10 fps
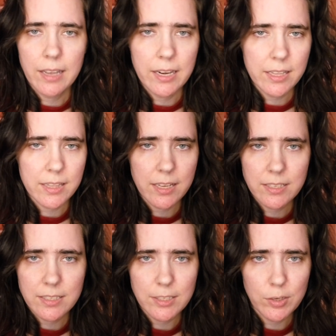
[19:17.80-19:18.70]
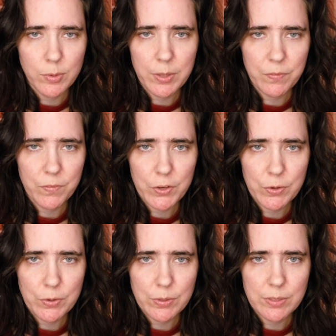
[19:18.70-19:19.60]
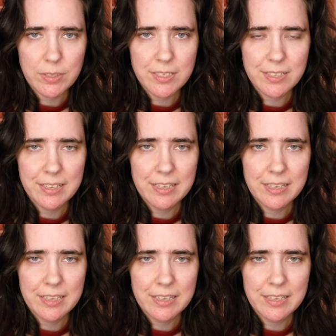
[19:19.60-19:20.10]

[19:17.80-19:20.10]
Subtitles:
anything to do with food,